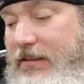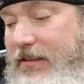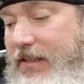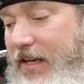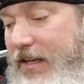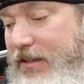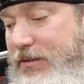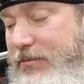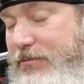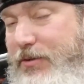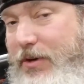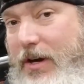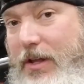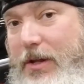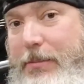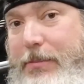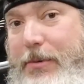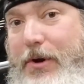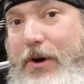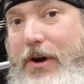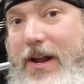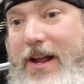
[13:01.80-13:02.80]
catch some
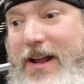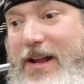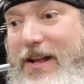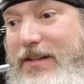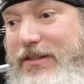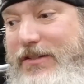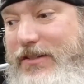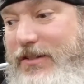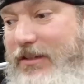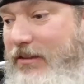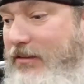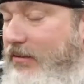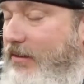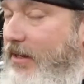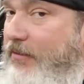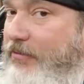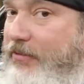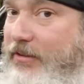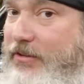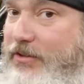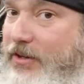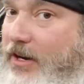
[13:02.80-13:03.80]
trailer burnouts and
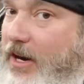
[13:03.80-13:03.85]
definitely